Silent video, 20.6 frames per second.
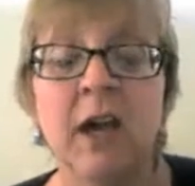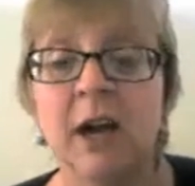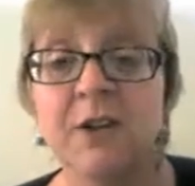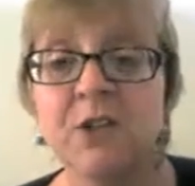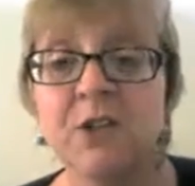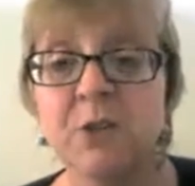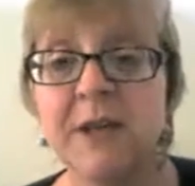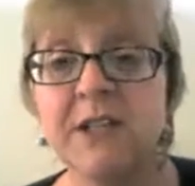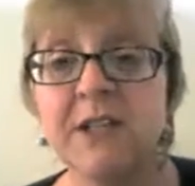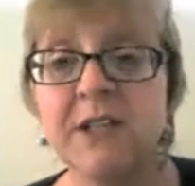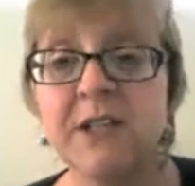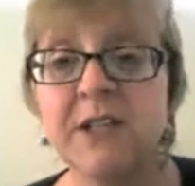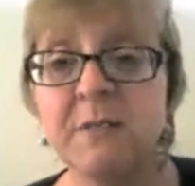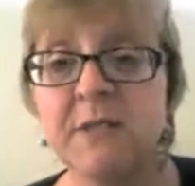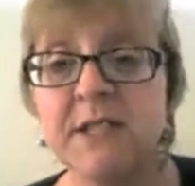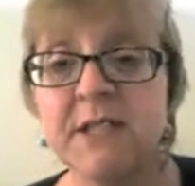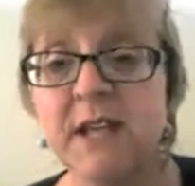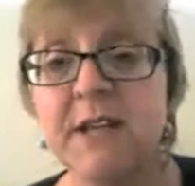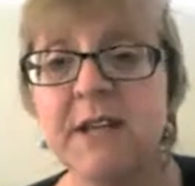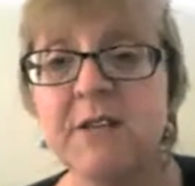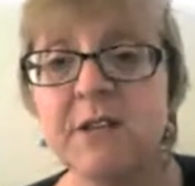And
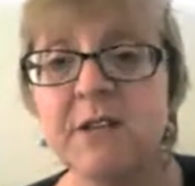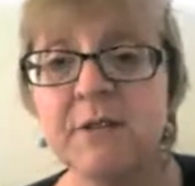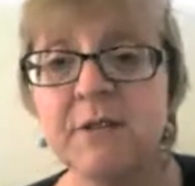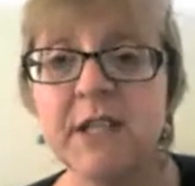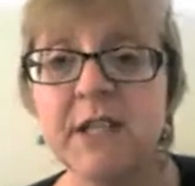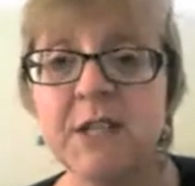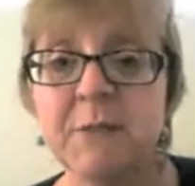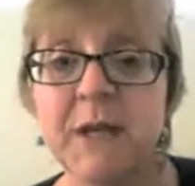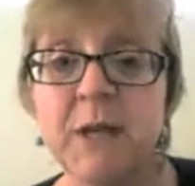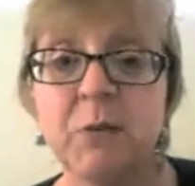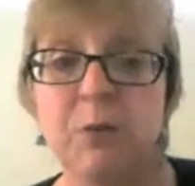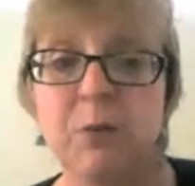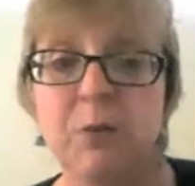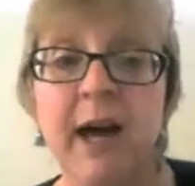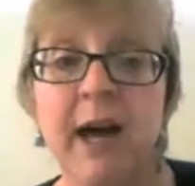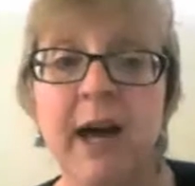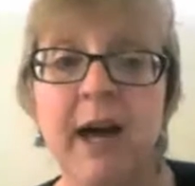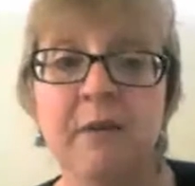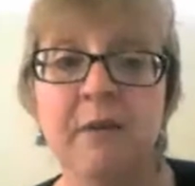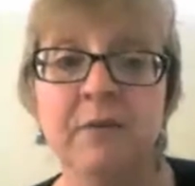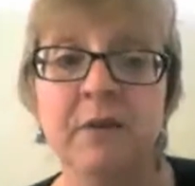20% of these people
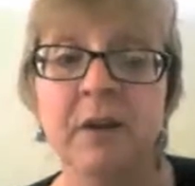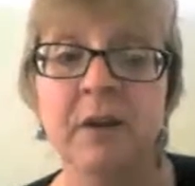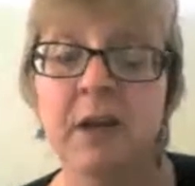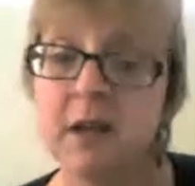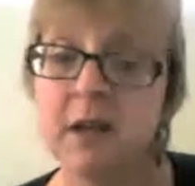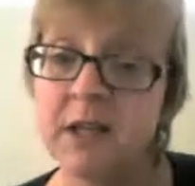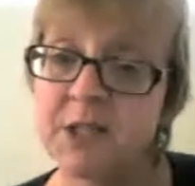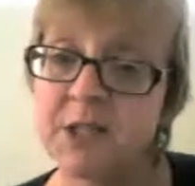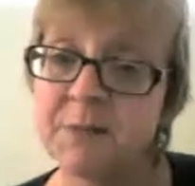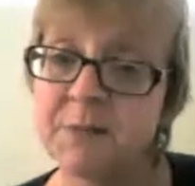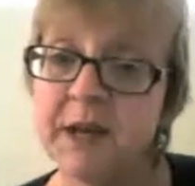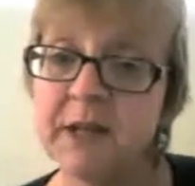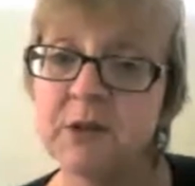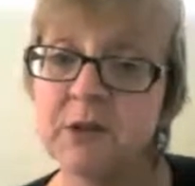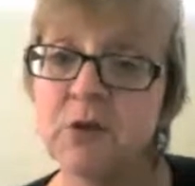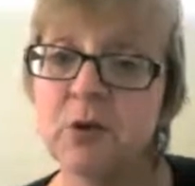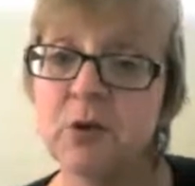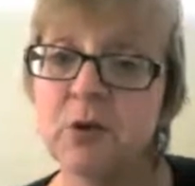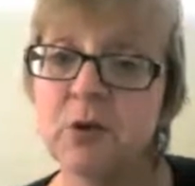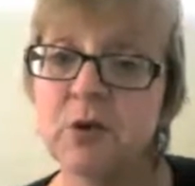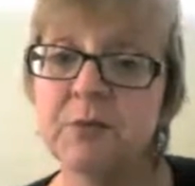have spinal
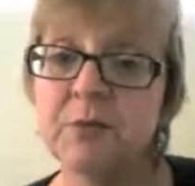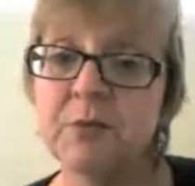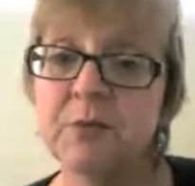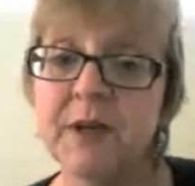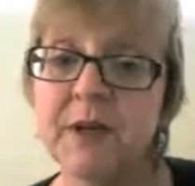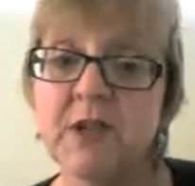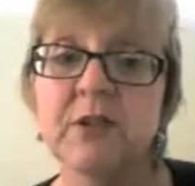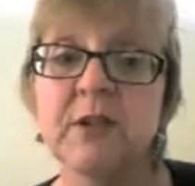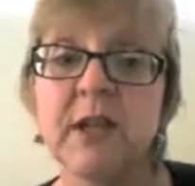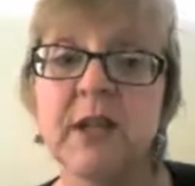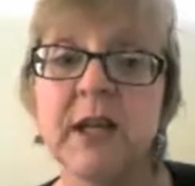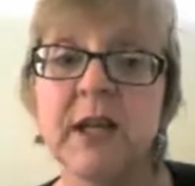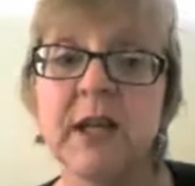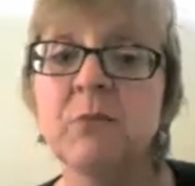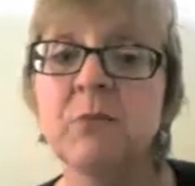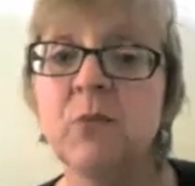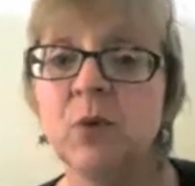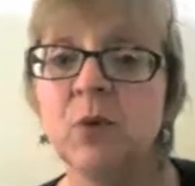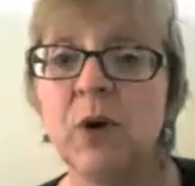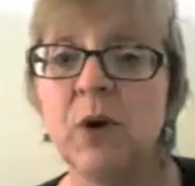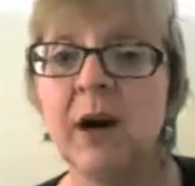cord compression
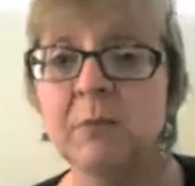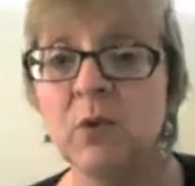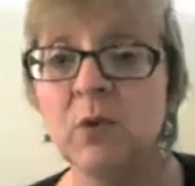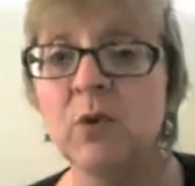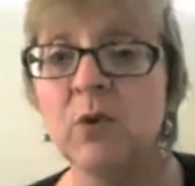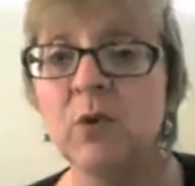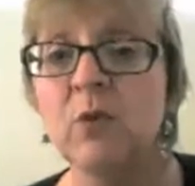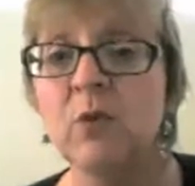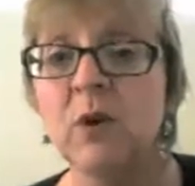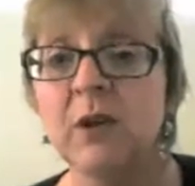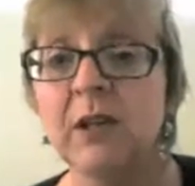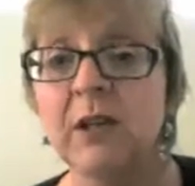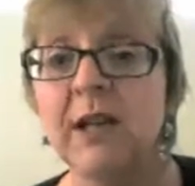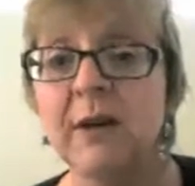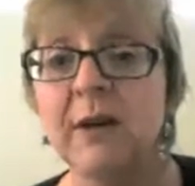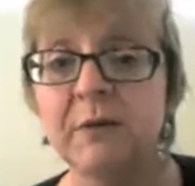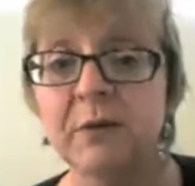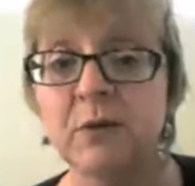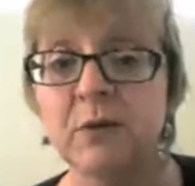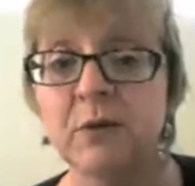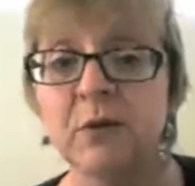at more than one
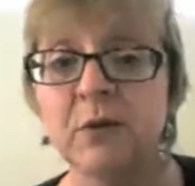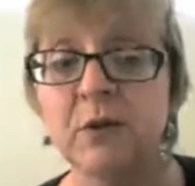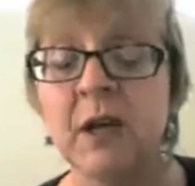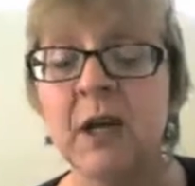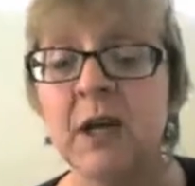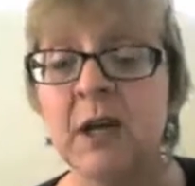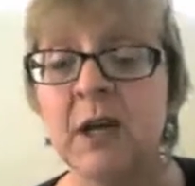level.